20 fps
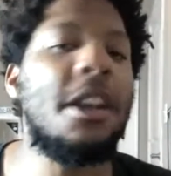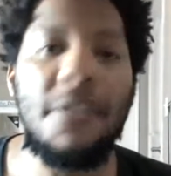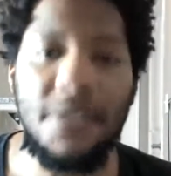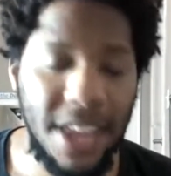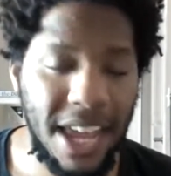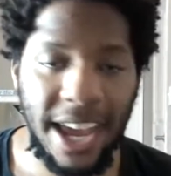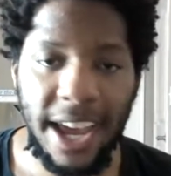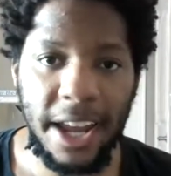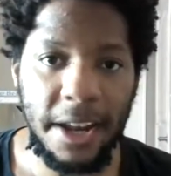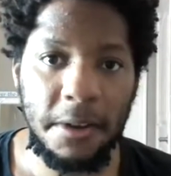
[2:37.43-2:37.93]

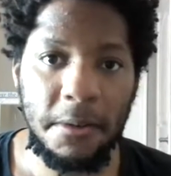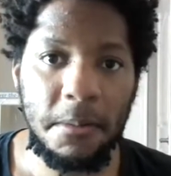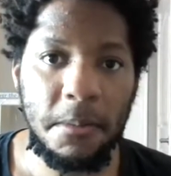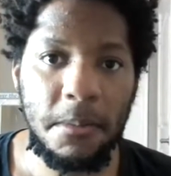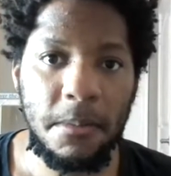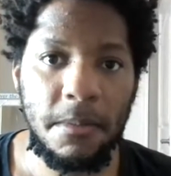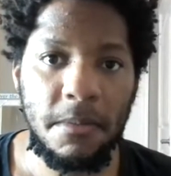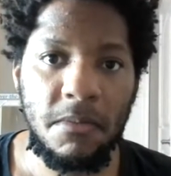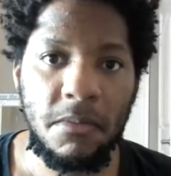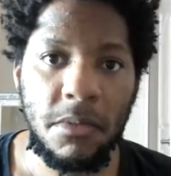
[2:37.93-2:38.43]
that.
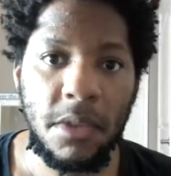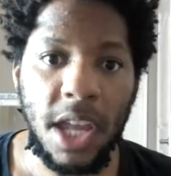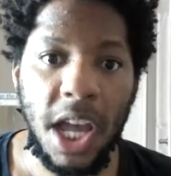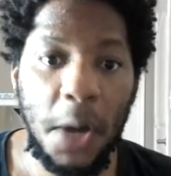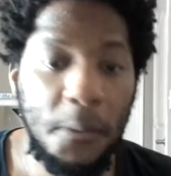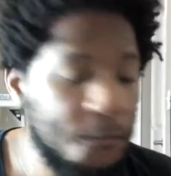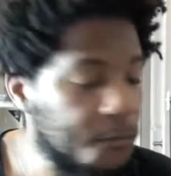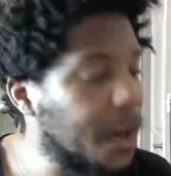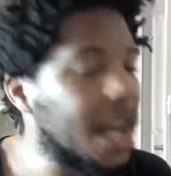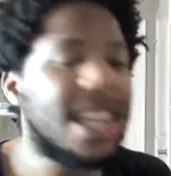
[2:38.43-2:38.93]

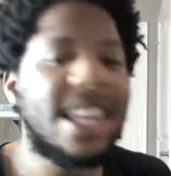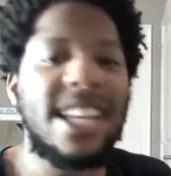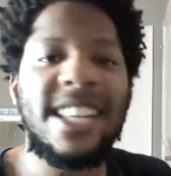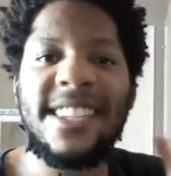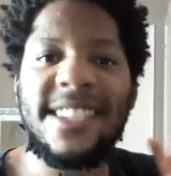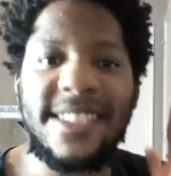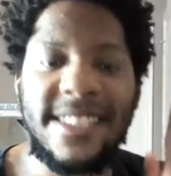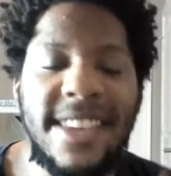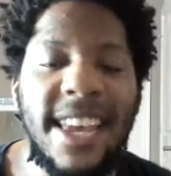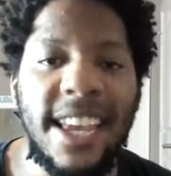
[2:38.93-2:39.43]
I'm fucking
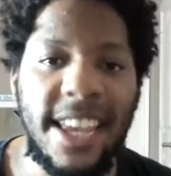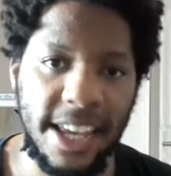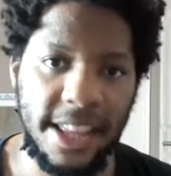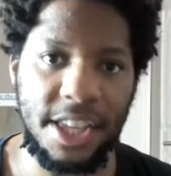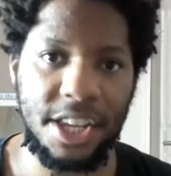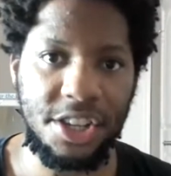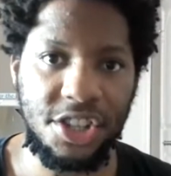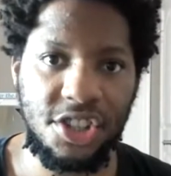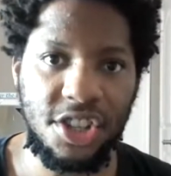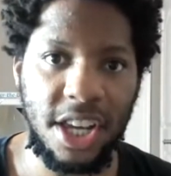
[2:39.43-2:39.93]
sick of
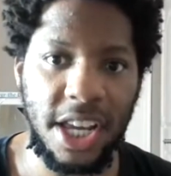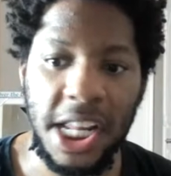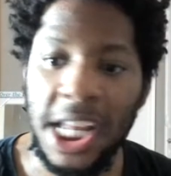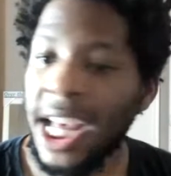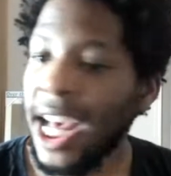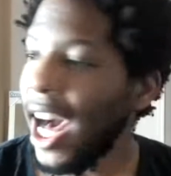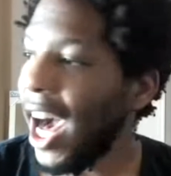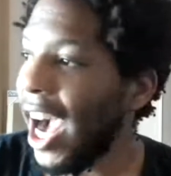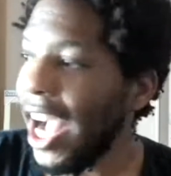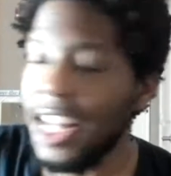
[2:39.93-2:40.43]
this shit.
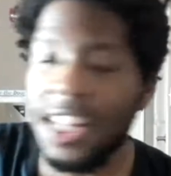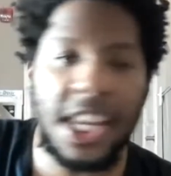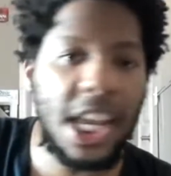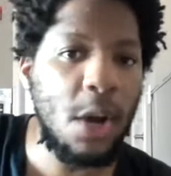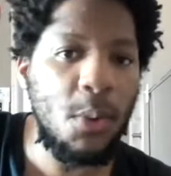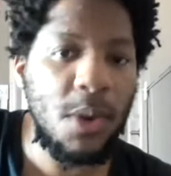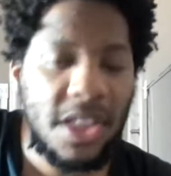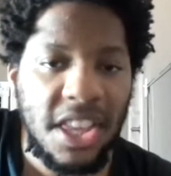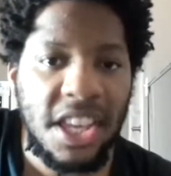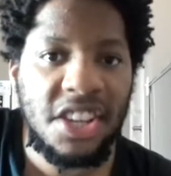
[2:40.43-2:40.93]
I deal
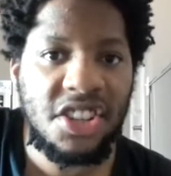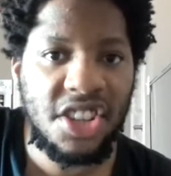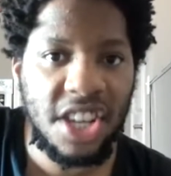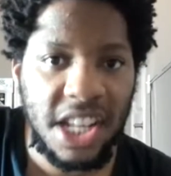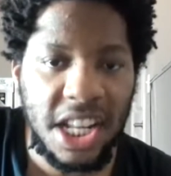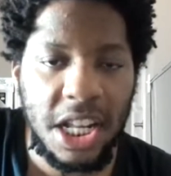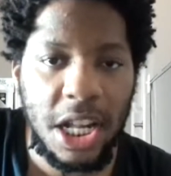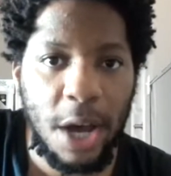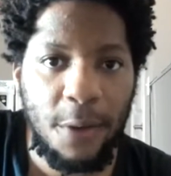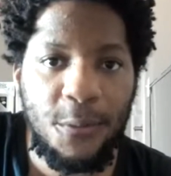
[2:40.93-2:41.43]
with this shit
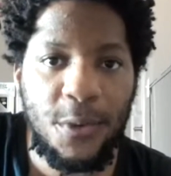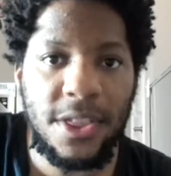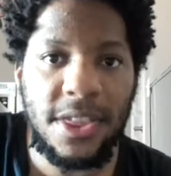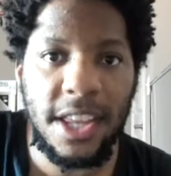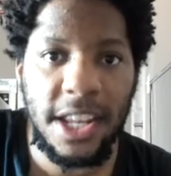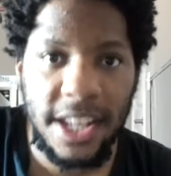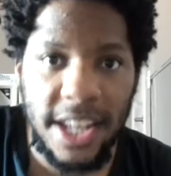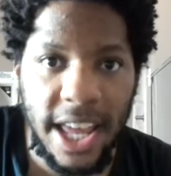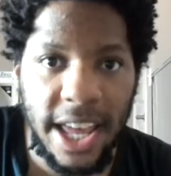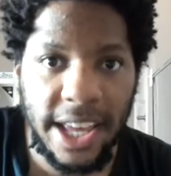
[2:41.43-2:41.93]
enough with the
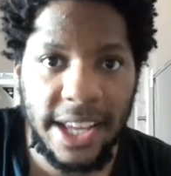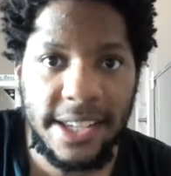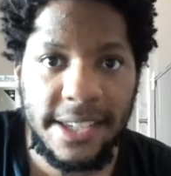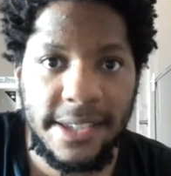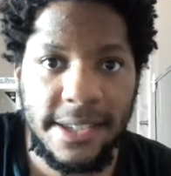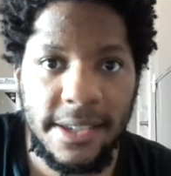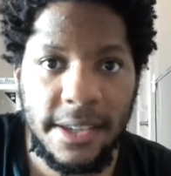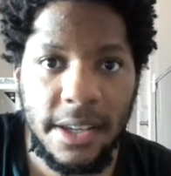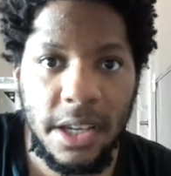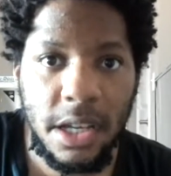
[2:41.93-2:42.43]

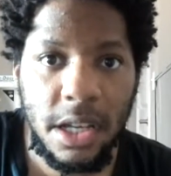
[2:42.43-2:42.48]
Knicks.